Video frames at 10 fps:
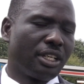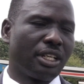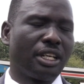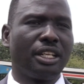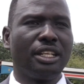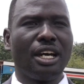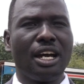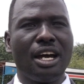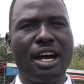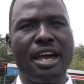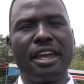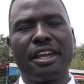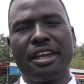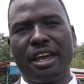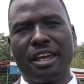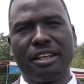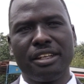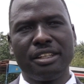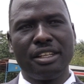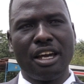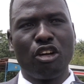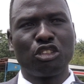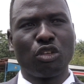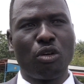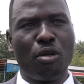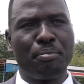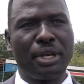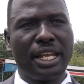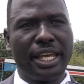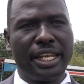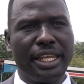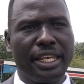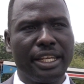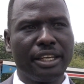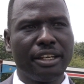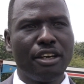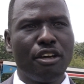and again, they are also complaining